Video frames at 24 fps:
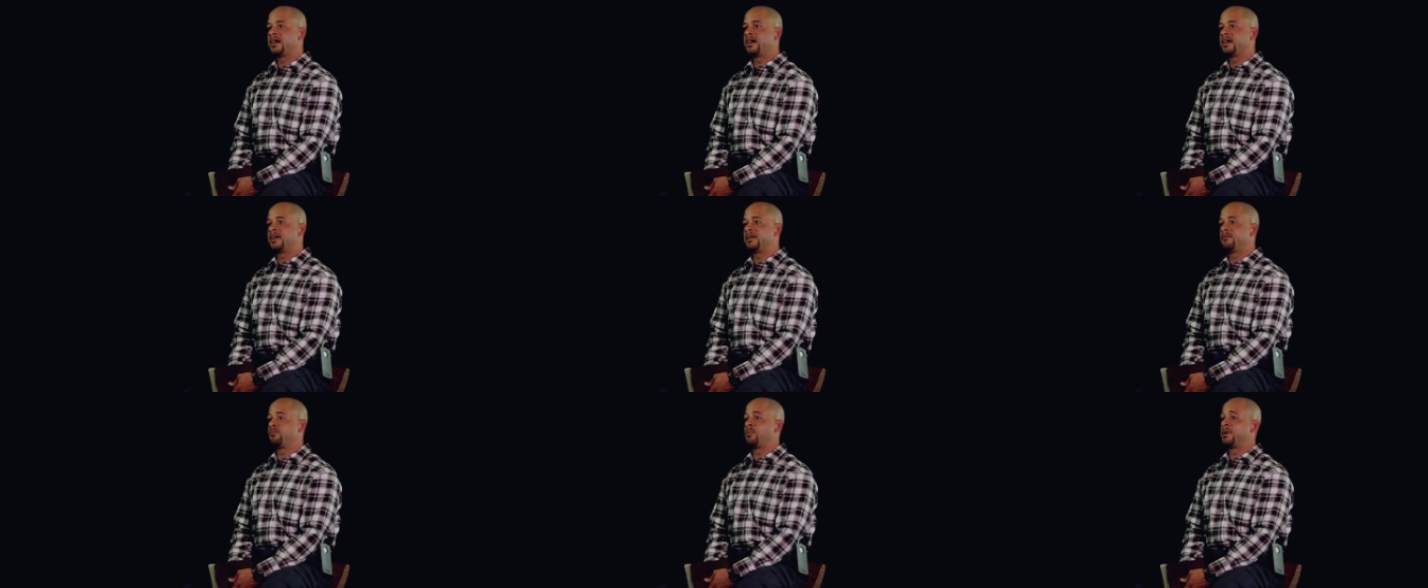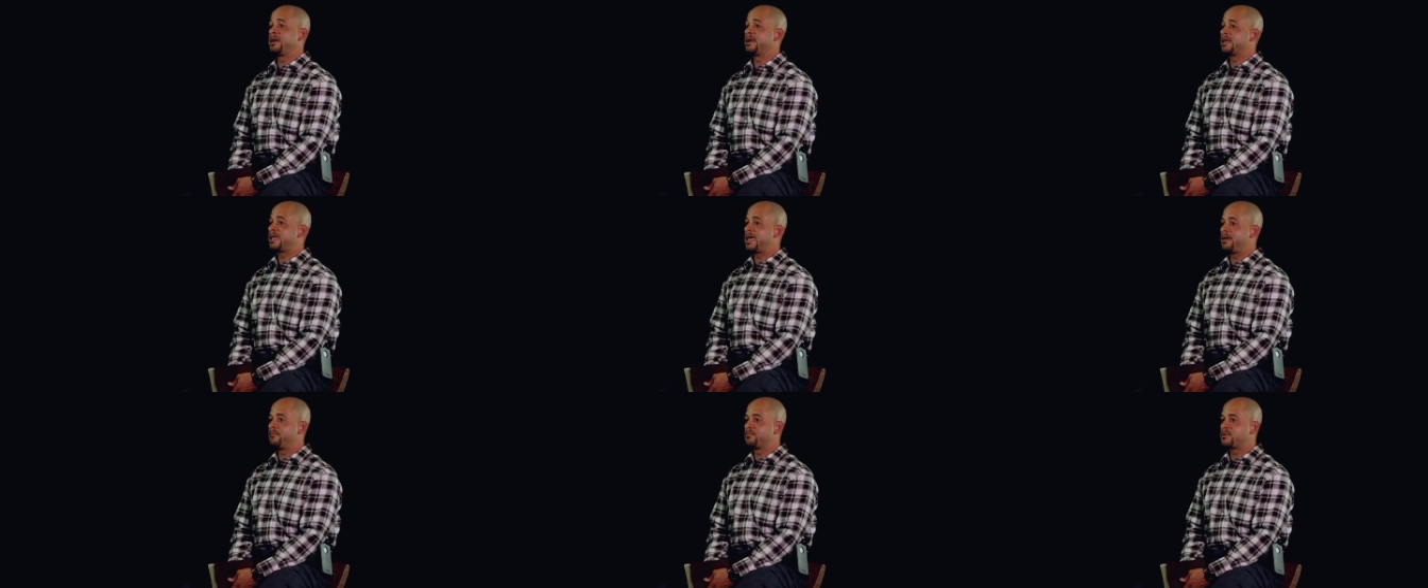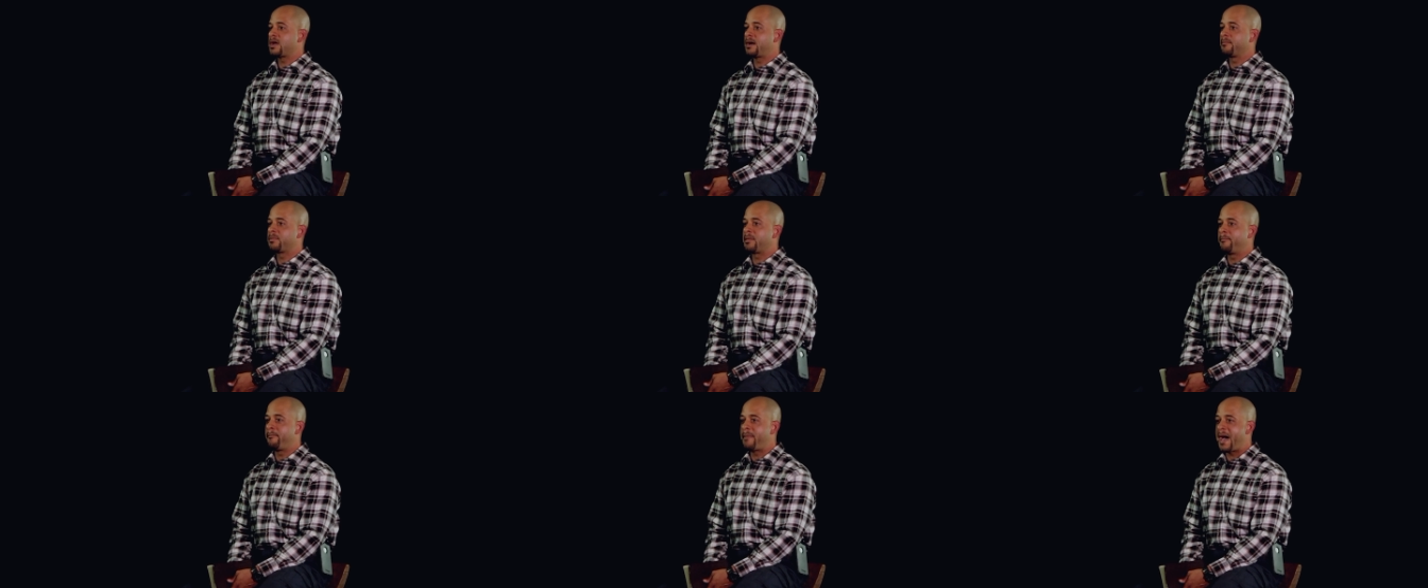Uh, when it came
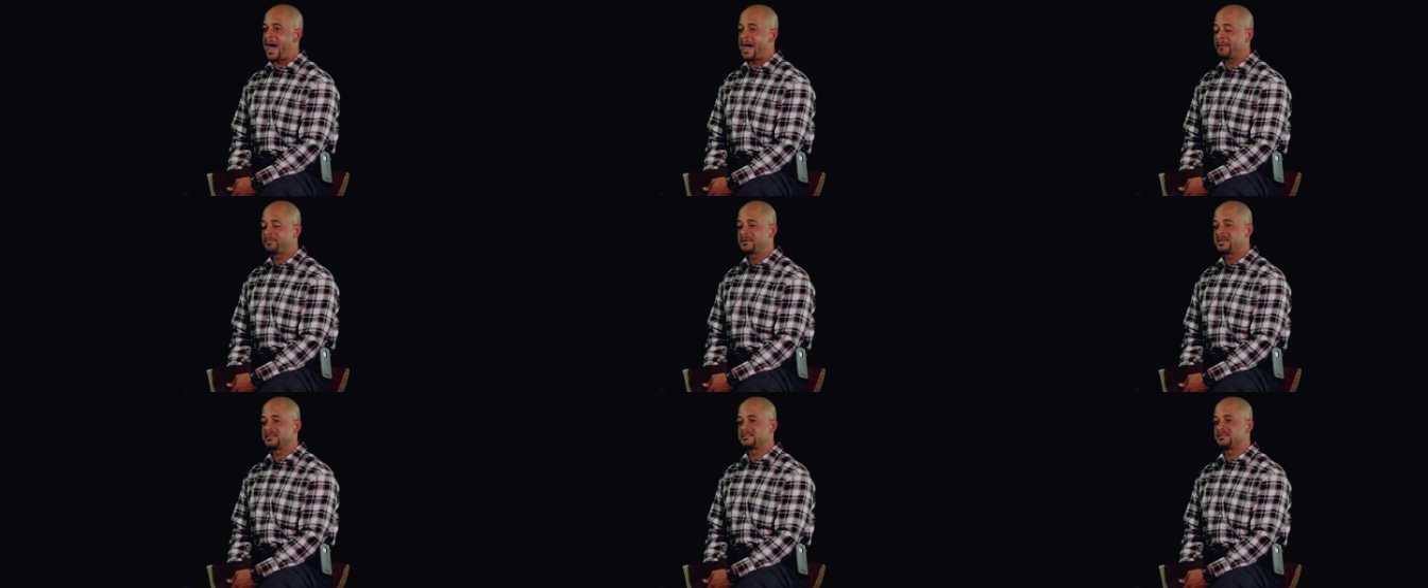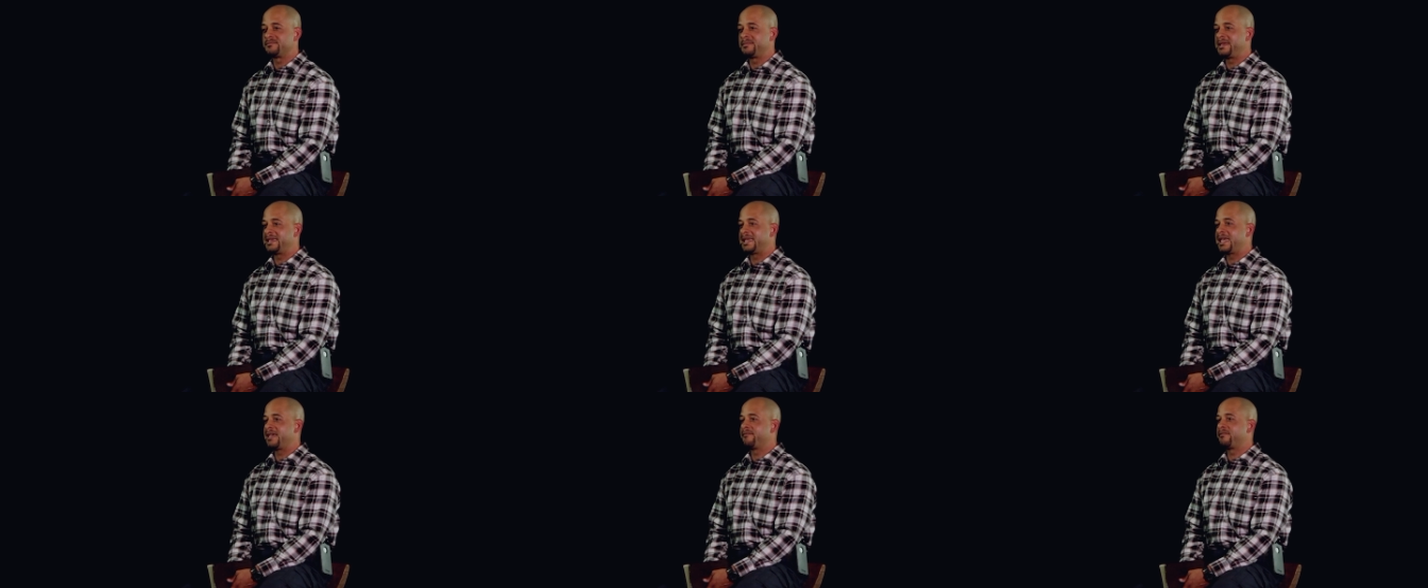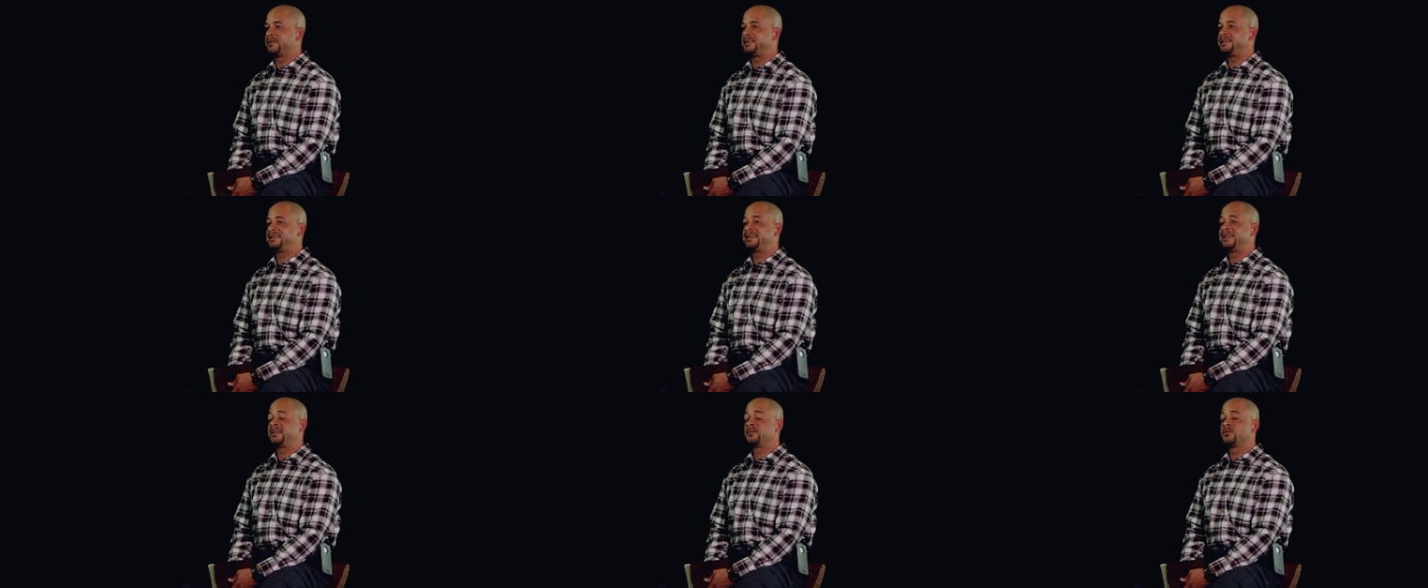time to baptism, he gave
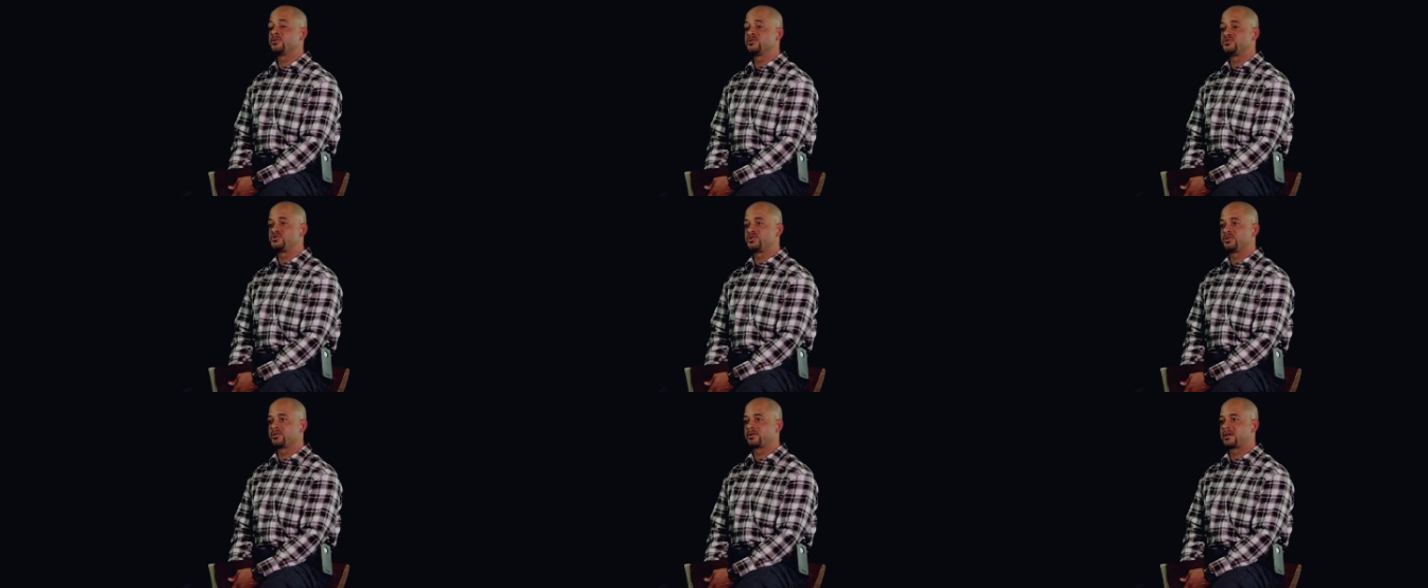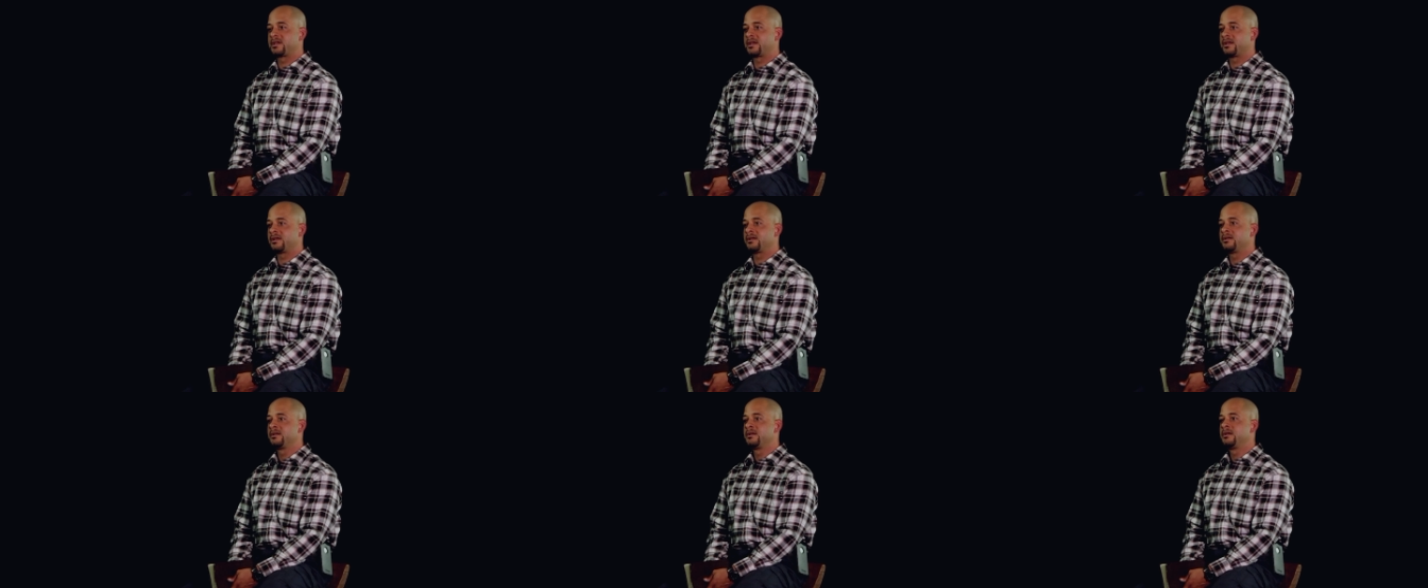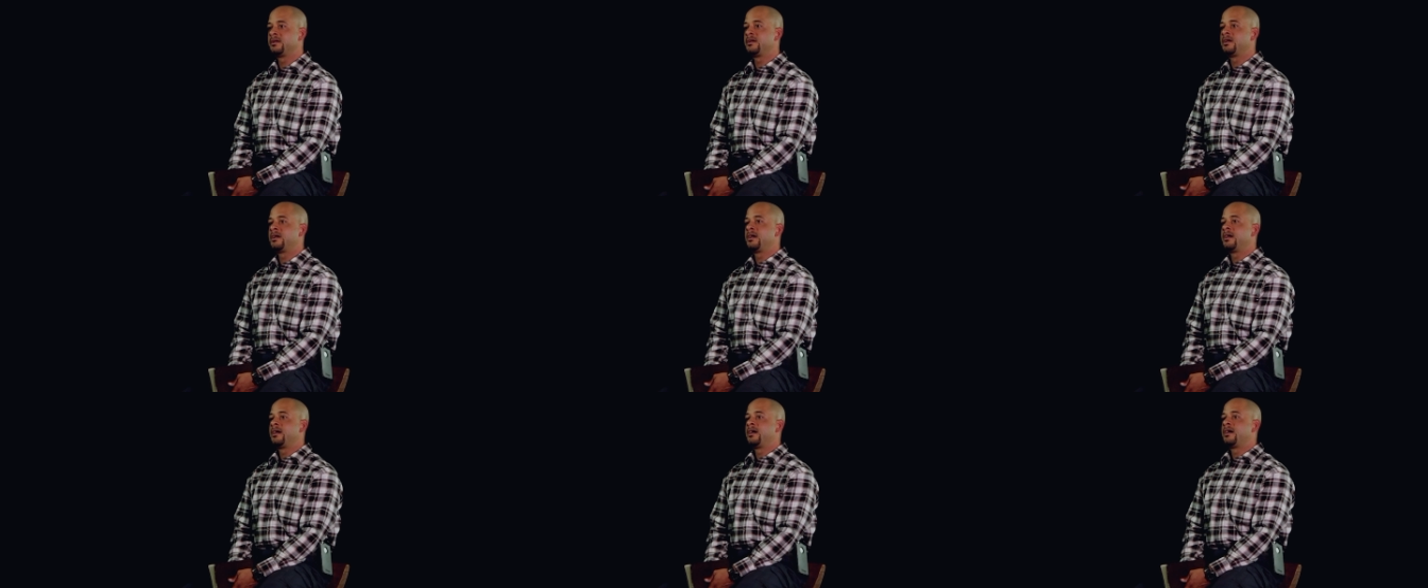a tear-jerking
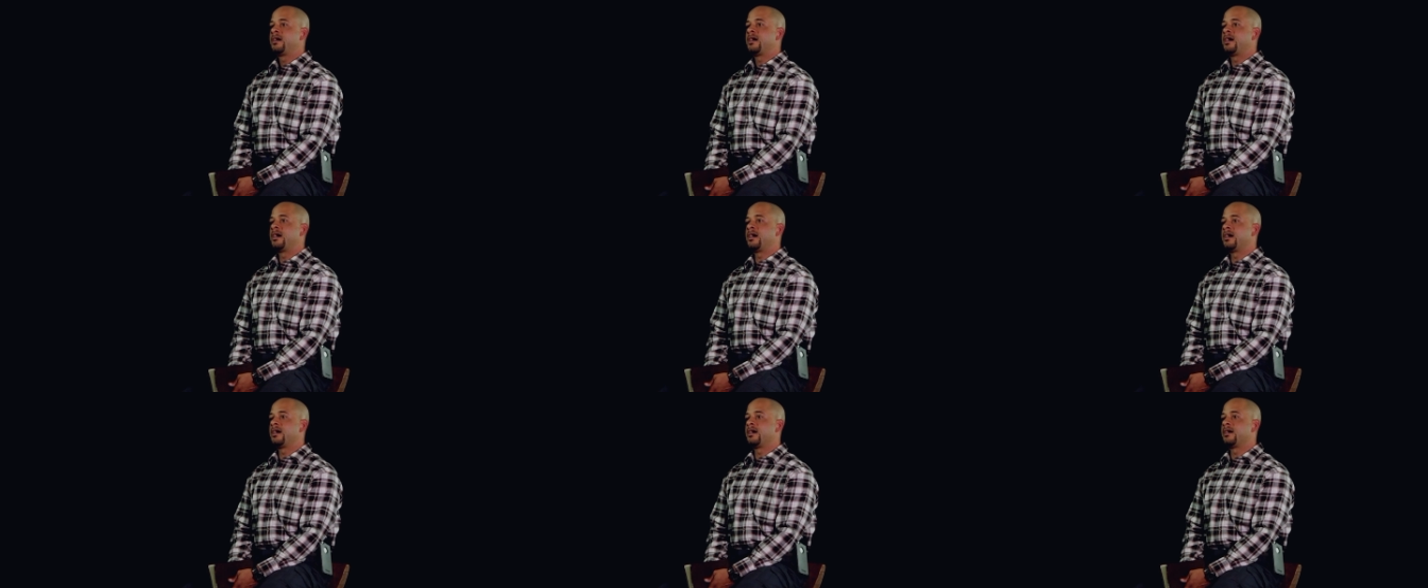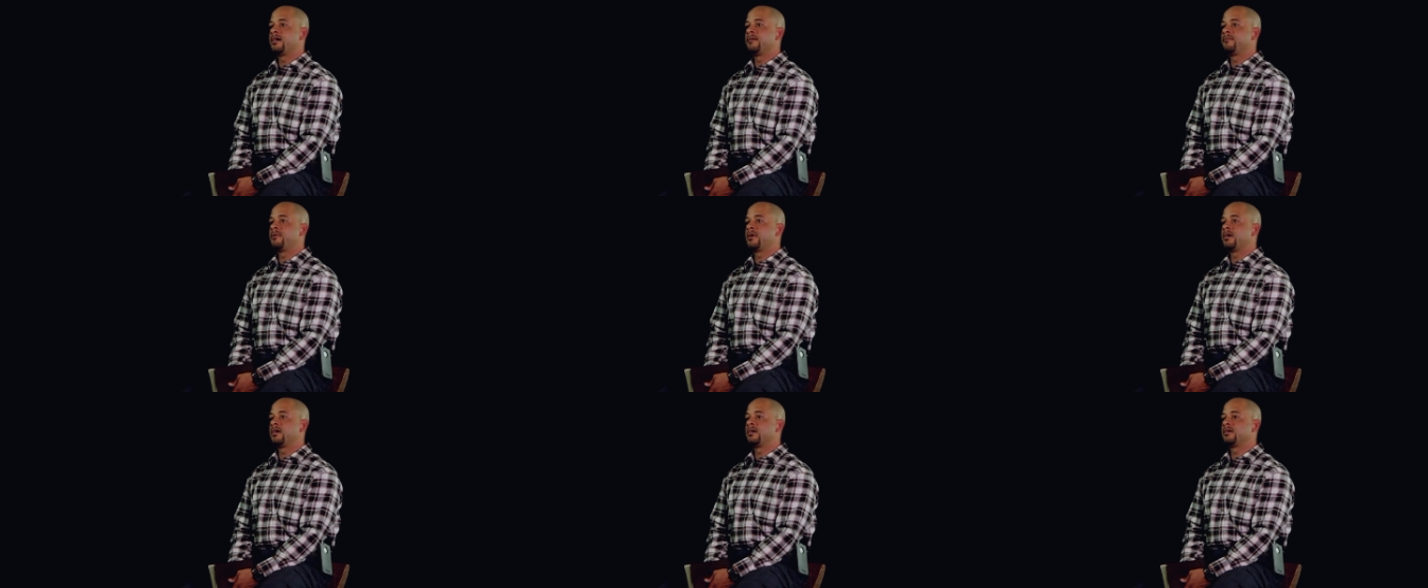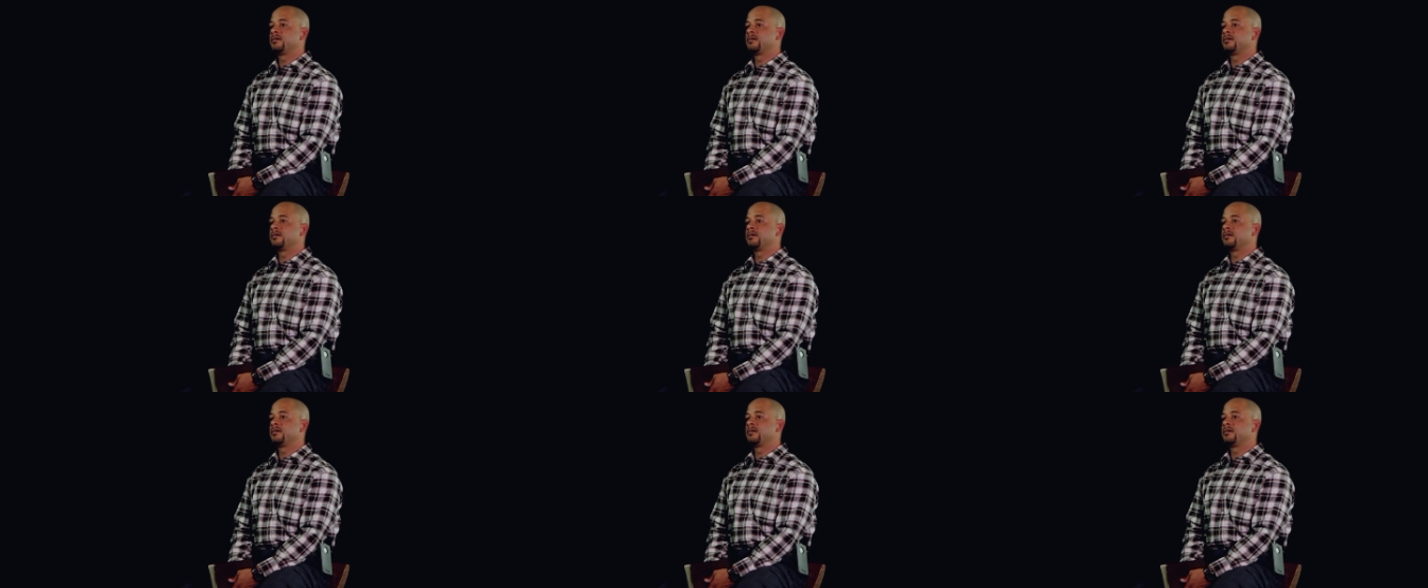uh,